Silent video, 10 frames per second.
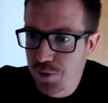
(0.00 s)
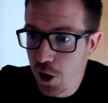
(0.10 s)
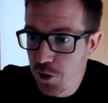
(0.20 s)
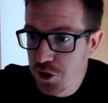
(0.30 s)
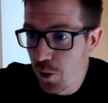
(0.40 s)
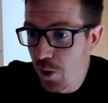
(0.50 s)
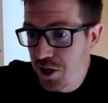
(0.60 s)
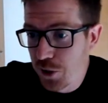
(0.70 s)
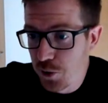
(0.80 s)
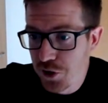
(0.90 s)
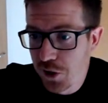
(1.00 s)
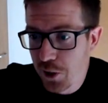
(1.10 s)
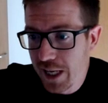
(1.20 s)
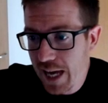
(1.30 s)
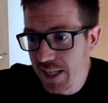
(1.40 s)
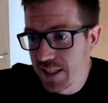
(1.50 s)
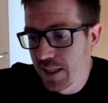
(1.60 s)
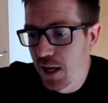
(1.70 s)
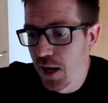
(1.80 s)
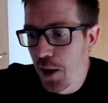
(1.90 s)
Koto are actually also looking at